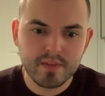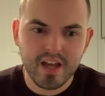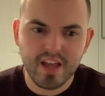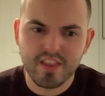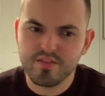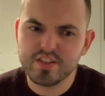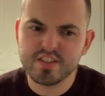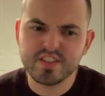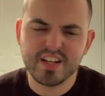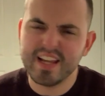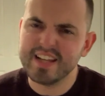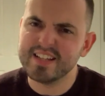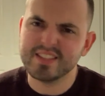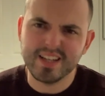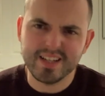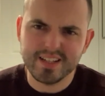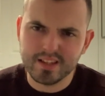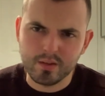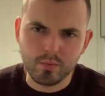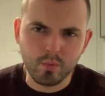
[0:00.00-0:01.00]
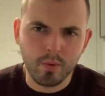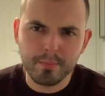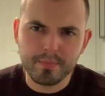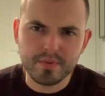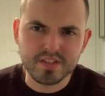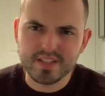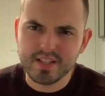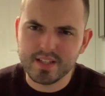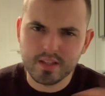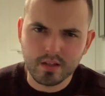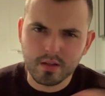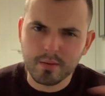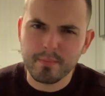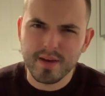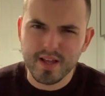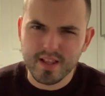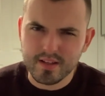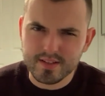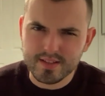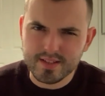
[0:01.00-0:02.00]
And there isn't exactly one particular
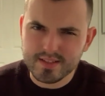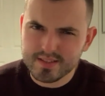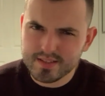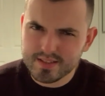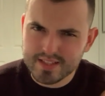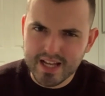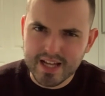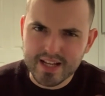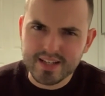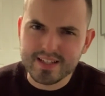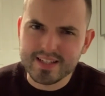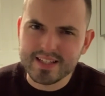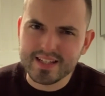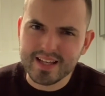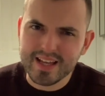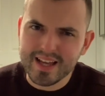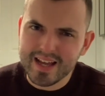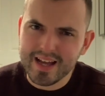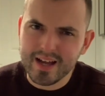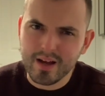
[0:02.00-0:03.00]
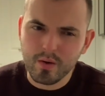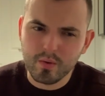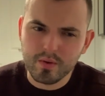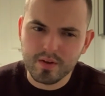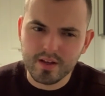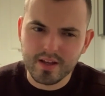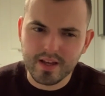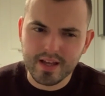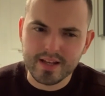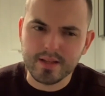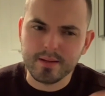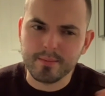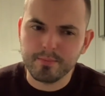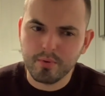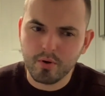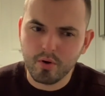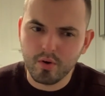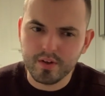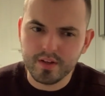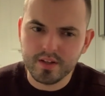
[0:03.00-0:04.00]
melody standing out at any
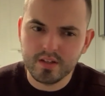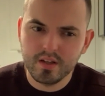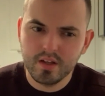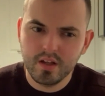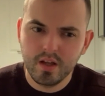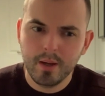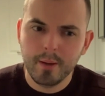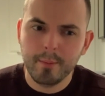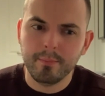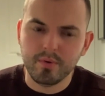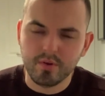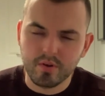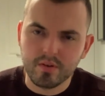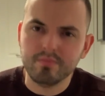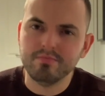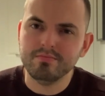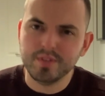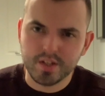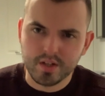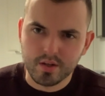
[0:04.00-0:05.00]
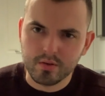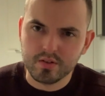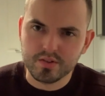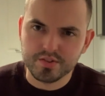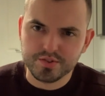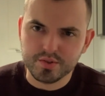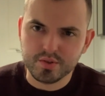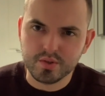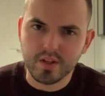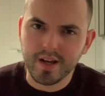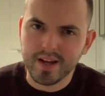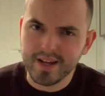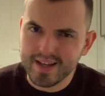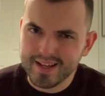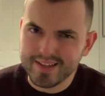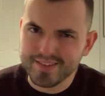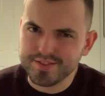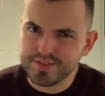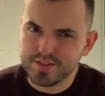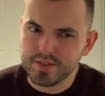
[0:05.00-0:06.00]
point, but you know, Lazuli
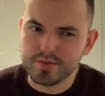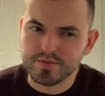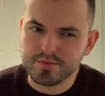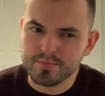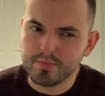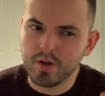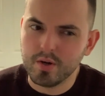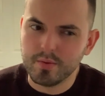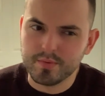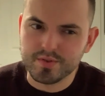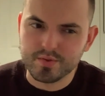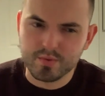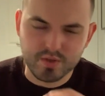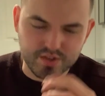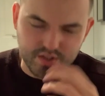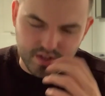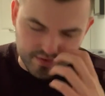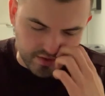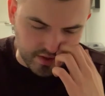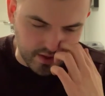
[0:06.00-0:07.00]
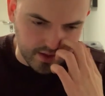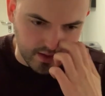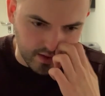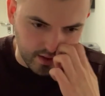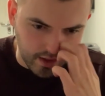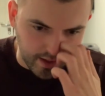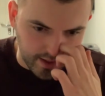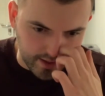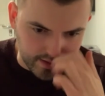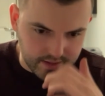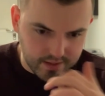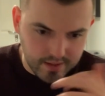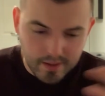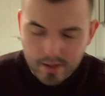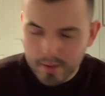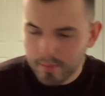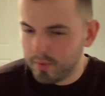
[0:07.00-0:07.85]
has those moments which I really like.